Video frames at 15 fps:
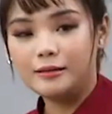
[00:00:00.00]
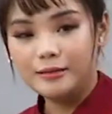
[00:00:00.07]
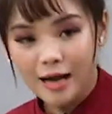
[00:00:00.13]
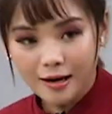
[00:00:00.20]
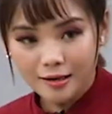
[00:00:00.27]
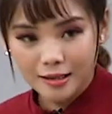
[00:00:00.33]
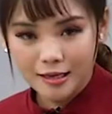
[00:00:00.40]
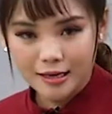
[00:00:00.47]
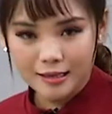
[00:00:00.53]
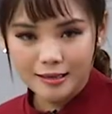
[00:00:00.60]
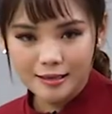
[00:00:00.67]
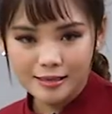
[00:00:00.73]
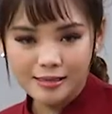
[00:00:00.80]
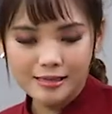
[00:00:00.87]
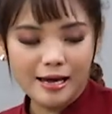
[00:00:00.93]
dark
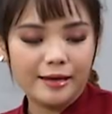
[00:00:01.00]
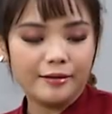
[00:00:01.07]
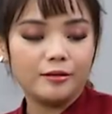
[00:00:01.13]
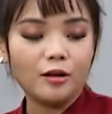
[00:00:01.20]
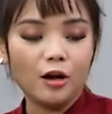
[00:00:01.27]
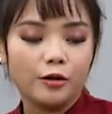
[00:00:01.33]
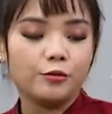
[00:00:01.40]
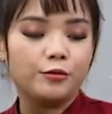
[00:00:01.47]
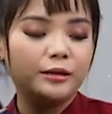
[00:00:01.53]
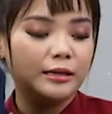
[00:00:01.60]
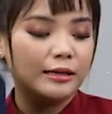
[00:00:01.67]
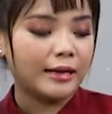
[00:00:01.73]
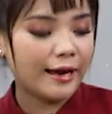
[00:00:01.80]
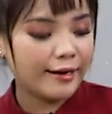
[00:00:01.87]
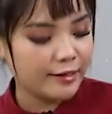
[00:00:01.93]
colors and not with the
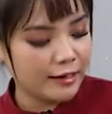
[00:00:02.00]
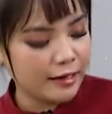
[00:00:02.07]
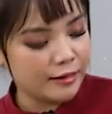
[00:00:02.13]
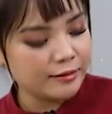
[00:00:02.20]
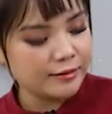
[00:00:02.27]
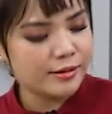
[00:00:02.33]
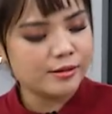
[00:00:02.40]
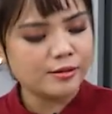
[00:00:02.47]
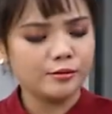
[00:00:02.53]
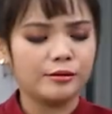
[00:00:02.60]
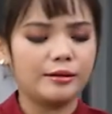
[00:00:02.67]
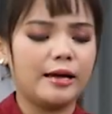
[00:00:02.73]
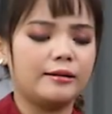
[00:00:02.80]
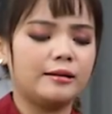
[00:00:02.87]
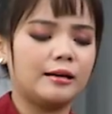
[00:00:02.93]
light colors, so
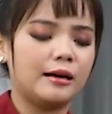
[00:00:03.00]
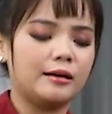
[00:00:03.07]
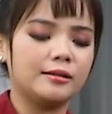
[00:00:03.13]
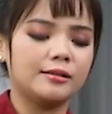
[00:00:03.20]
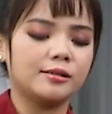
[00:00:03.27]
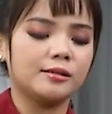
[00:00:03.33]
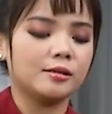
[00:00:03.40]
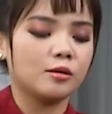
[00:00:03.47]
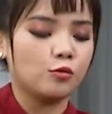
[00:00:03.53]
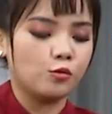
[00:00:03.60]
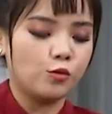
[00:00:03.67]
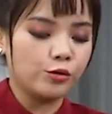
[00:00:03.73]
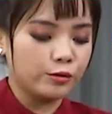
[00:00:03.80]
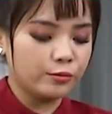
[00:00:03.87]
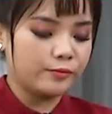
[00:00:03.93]
that the colors
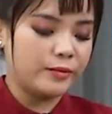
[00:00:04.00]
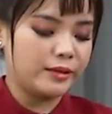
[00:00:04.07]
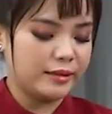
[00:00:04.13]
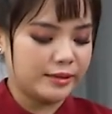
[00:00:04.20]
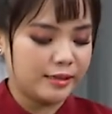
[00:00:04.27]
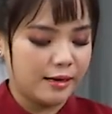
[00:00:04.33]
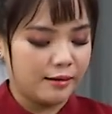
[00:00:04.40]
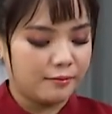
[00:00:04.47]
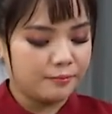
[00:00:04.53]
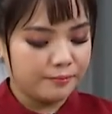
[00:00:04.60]
won't mix up.